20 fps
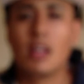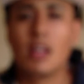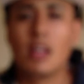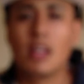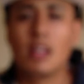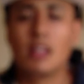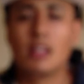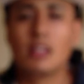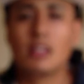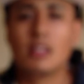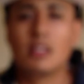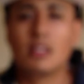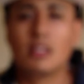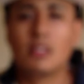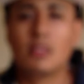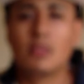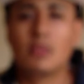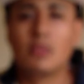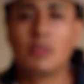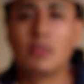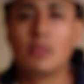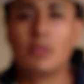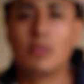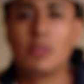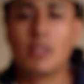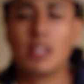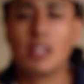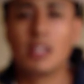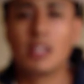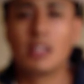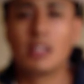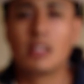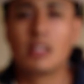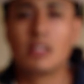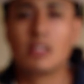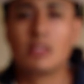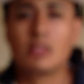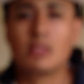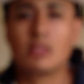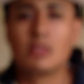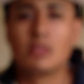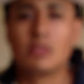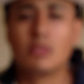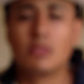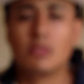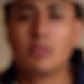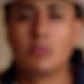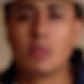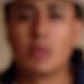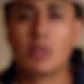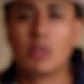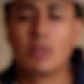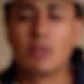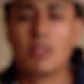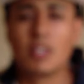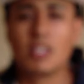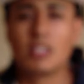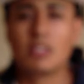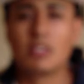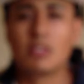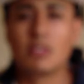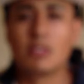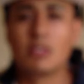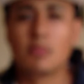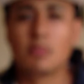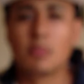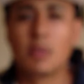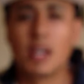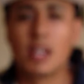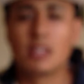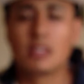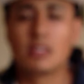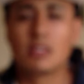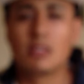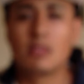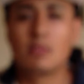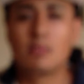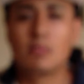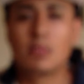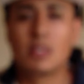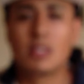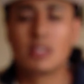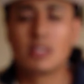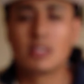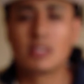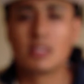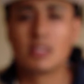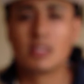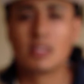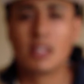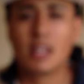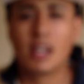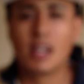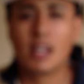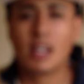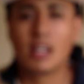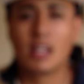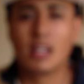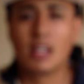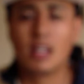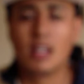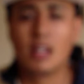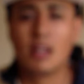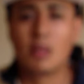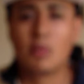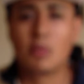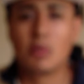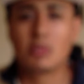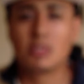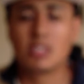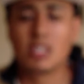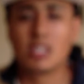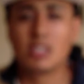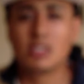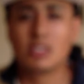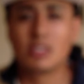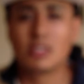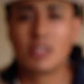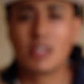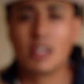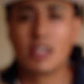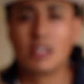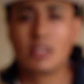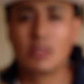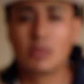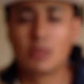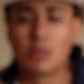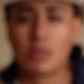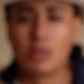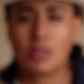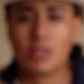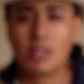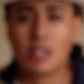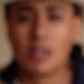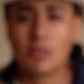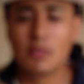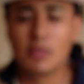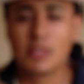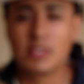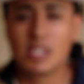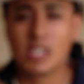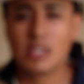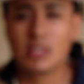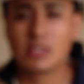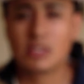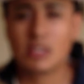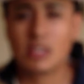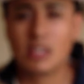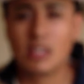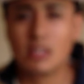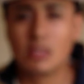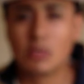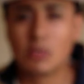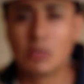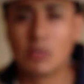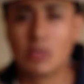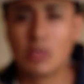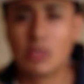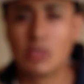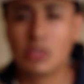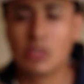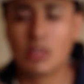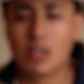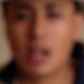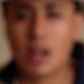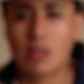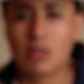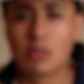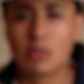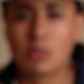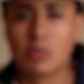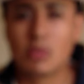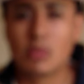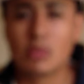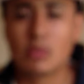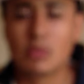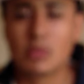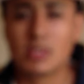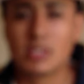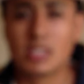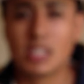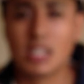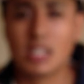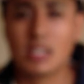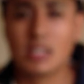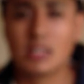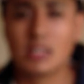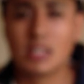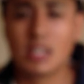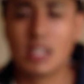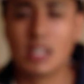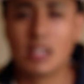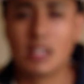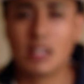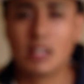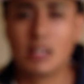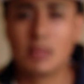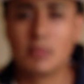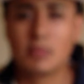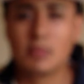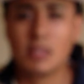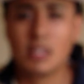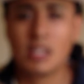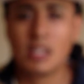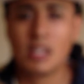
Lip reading: and read to motivational and positive books that will change your inner world. If you change your inner world, your outer world will change. And